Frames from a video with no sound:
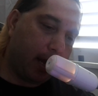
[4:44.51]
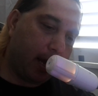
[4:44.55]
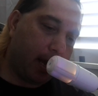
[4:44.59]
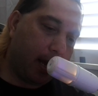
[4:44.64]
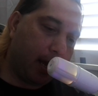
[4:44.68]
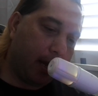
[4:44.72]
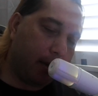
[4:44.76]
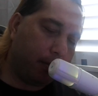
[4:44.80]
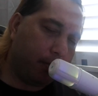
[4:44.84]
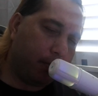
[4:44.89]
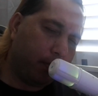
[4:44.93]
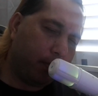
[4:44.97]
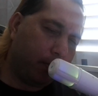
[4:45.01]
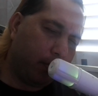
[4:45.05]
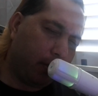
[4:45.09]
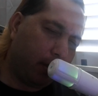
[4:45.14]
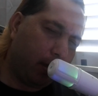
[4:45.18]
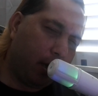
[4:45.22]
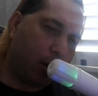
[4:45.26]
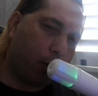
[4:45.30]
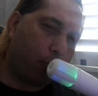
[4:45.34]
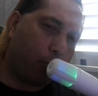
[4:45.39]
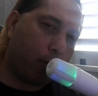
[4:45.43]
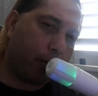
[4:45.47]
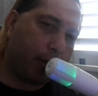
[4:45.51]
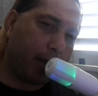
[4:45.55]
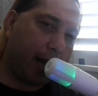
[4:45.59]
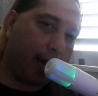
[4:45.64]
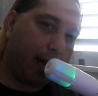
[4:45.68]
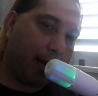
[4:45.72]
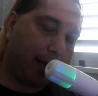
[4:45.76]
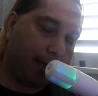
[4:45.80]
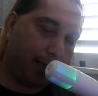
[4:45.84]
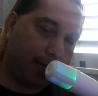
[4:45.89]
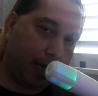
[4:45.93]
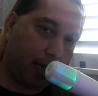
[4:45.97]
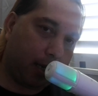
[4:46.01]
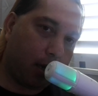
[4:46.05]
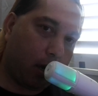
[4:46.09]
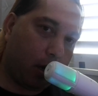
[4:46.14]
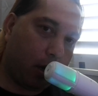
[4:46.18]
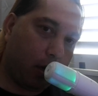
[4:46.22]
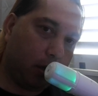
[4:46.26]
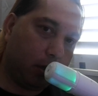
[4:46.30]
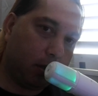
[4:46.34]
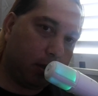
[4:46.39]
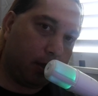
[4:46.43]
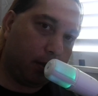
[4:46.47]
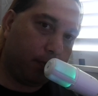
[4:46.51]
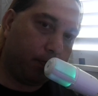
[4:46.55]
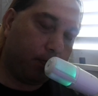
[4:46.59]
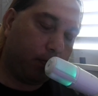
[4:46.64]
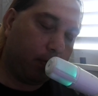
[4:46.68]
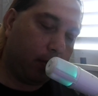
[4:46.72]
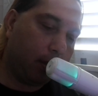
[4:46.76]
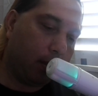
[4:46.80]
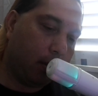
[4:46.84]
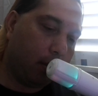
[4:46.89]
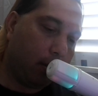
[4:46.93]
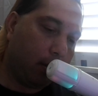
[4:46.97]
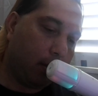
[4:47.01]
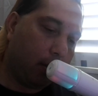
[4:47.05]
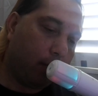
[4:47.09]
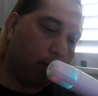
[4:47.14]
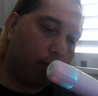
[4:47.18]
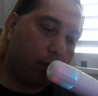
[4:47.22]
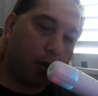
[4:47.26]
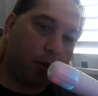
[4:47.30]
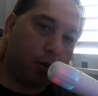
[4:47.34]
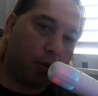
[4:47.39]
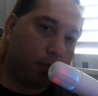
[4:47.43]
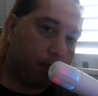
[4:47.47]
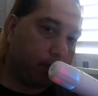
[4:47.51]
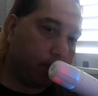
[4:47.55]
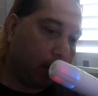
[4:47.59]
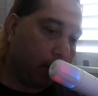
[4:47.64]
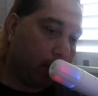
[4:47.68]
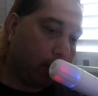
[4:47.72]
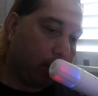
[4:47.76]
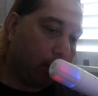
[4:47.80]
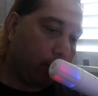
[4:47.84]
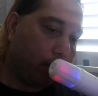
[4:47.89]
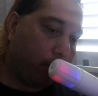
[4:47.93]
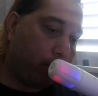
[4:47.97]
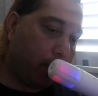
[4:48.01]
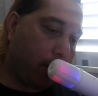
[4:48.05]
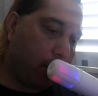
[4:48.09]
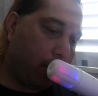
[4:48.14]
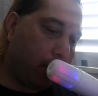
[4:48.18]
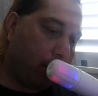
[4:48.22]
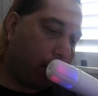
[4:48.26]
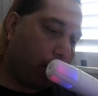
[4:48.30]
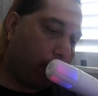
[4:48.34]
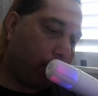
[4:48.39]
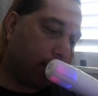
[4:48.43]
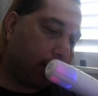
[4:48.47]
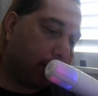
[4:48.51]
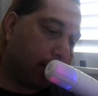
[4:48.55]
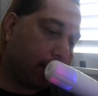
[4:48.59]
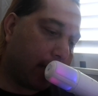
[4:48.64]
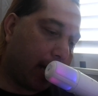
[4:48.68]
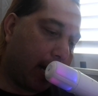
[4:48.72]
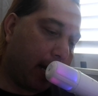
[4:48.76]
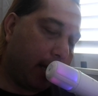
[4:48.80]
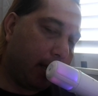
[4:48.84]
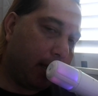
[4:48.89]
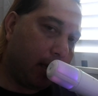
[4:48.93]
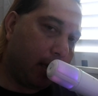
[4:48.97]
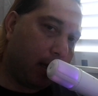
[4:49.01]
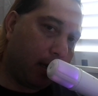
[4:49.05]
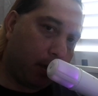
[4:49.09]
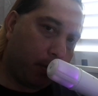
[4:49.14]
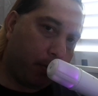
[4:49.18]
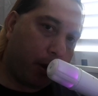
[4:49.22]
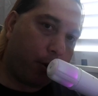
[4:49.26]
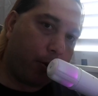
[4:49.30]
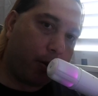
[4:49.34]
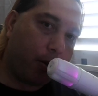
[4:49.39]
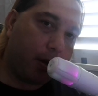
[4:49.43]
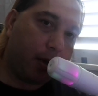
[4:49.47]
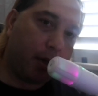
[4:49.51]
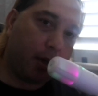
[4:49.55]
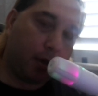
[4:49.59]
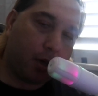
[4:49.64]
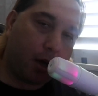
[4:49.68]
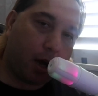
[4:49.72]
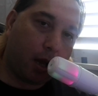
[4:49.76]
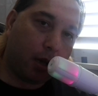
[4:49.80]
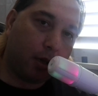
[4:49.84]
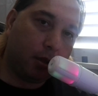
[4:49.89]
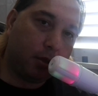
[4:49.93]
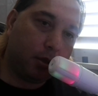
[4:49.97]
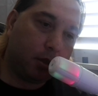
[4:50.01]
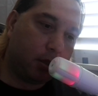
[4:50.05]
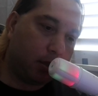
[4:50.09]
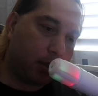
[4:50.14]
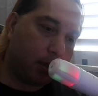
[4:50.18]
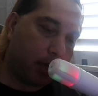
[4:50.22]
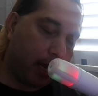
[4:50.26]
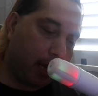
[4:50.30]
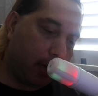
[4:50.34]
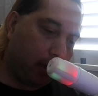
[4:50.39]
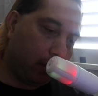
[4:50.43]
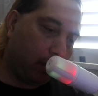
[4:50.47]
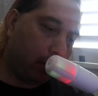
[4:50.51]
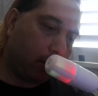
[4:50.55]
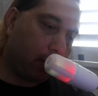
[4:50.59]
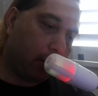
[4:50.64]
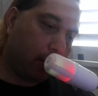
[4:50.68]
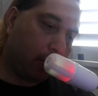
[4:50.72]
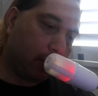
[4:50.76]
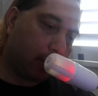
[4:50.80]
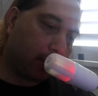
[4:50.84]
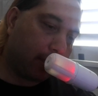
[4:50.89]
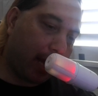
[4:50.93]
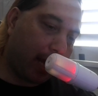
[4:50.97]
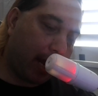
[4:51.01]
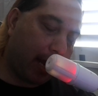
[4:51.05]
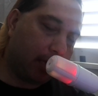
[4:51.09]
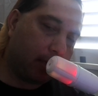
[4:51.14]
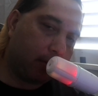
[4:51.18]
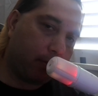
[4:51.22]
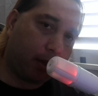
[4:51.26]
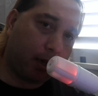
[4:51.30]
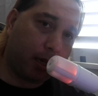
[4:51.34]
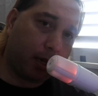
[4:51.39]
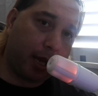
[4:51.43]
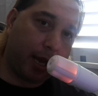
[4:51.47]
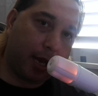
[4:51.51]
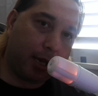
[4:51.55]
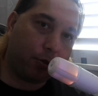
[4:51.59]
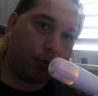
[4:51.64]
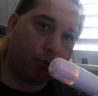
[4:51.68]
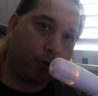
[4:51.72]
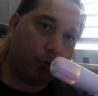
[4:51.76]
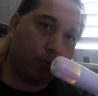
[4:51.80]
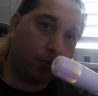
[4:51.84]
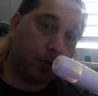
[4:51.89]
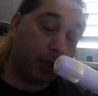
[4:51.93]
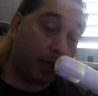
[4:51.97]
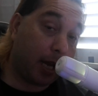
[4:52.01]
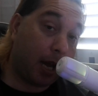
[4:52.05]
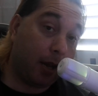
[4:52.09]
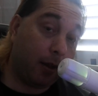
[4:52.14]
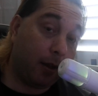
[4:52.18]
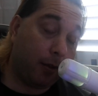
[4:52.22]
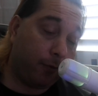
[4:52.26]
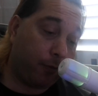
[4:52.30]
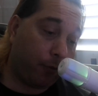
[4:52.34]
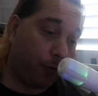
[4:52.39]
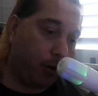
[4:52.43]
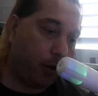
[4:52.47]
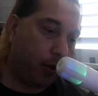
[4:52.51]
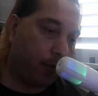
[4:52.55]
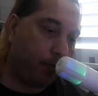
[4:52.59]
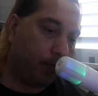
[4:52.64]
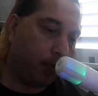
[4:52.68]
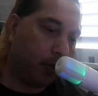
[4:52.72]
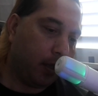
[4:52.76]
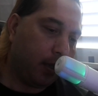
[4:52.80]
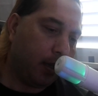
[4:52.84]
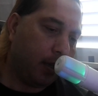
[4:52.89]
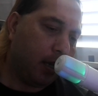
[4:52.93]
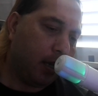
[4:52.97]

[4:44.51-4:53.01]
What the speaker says: And with AI technology, well, when you go inside an American college and look at the size of the classrooms in California,